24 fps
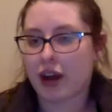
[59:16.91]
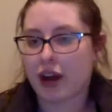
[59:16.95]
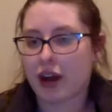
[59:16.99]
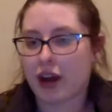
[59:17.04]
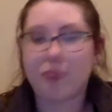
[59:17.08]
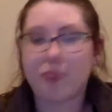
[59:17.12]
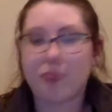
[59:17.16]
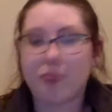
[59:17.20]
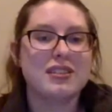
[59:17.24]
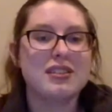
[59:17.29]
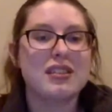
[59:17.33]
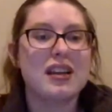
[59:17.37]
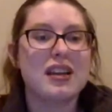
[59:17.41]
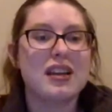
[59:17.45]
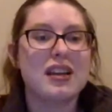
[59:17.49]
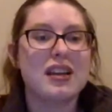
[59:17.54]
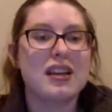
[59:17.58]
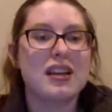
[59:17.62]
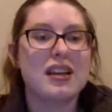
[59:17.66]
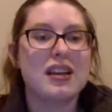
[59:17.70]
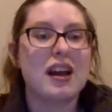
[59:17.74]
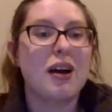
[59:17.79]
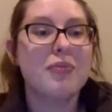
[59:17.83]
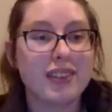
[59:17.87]
Please tell
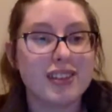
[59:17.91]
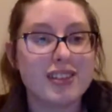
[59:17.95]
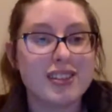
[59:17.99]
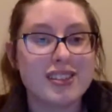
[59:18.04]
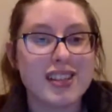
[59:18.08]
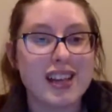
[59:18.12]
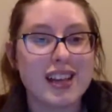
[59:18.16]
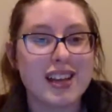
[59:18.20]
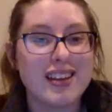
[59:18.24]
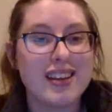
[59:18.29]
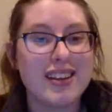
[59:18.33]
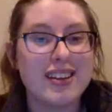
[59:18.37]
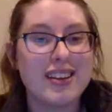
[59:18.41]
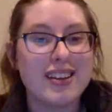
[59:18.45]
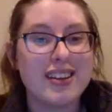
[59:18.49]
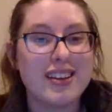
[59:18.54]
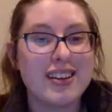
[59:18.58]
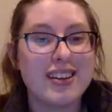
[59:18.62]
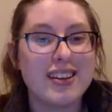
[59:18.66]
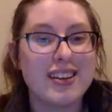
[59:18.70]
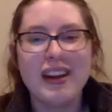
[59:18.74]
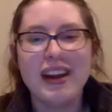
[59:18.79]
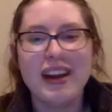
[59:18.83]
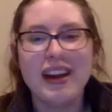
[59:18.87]
them Caitlin sent
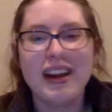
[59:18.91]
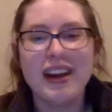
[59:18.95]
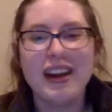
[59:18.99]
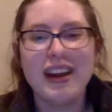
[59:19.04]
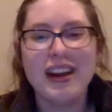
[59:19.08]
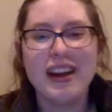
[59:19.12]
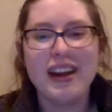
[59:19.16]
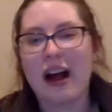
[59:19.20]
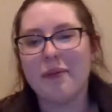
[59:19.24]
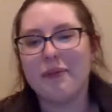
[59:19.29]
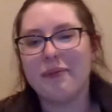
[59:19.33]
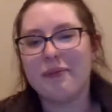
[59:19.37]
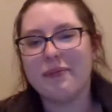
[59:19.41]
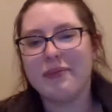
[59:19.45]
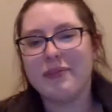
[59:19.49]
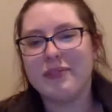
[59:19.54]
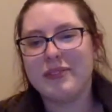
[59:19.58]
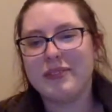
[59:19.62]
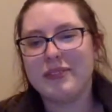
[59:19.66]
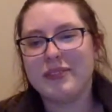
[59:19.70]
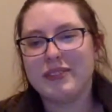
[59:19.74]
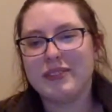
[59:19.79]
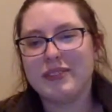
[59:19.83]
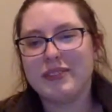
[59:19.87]
you, and
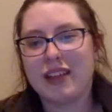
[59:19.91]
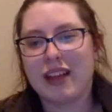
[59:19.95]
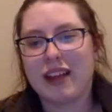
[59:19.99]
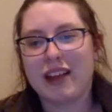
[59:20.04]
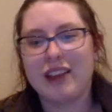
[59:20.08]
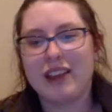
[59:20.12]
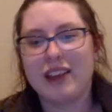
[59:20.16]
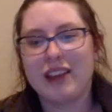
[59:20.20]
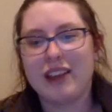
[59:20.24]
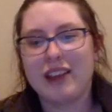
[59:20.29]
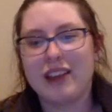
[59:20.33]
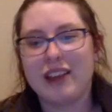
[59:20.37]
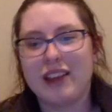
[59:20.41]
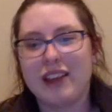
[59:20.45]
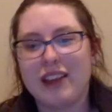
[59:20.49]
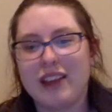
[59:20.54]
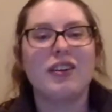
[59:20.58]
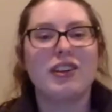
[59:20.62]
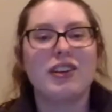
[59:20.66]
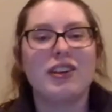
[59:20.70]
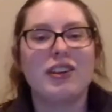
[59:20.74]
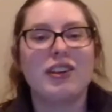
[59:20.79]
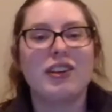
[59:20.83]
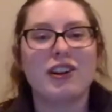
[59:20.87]
tell her
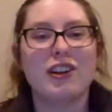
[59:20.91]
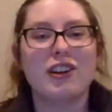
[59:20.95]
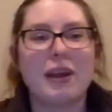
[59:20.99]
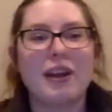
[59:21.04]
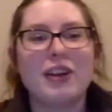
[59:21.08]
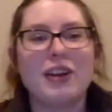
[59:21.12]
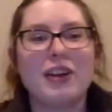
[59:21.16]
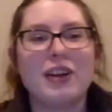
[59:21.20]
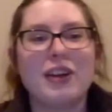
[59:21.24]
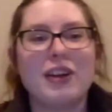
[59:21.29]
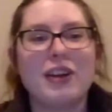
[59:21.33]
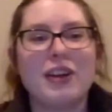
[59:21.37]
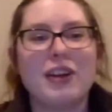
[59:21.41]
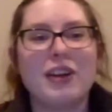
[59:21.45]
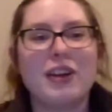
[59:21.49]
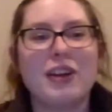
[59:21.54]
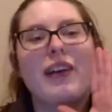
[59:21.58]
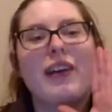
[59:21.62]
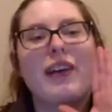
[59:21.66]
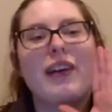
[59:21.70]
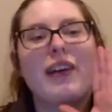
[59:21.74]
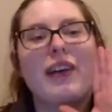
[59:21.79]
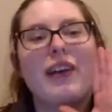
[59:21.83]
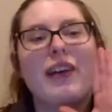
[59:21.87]
to make sure to
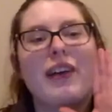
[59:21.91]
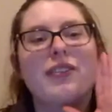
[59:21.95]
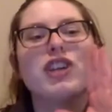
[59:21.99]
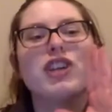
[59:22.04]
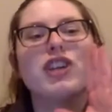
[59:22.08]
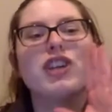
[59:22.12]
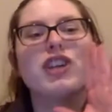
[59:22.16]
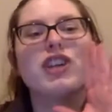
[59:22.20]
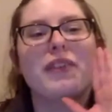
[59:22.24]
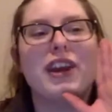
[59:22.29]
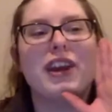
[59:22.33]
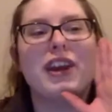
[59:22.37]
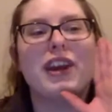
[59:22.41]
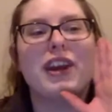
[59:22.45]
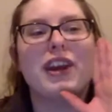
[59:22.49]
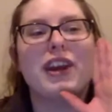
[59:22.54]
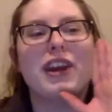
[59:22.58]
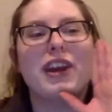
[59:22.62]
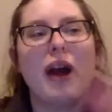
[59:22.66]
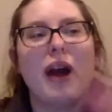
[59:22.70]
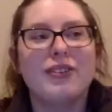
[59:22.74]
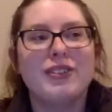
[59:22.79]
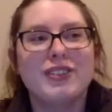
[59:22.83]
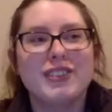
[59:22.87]
have her check my video
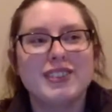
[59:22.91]
out.